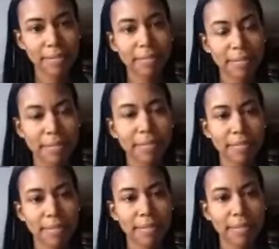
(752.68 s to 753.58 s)

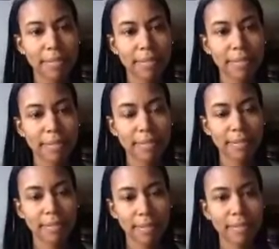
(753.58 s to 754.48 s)

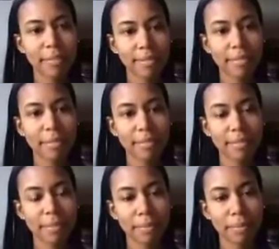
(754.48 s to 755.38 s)

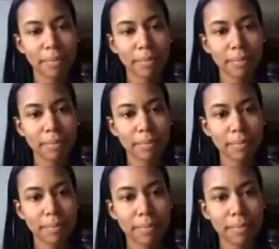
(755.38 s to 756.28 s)

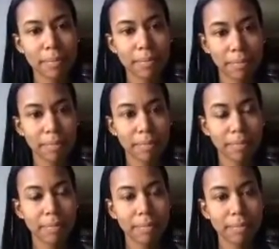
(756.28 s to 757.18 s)

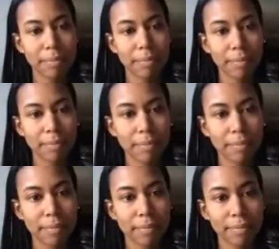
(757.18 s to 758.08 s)

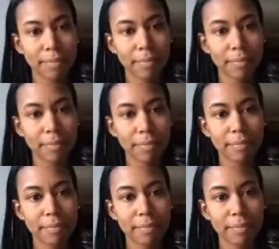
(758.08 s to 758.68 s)
No words are spoken by the person on screen.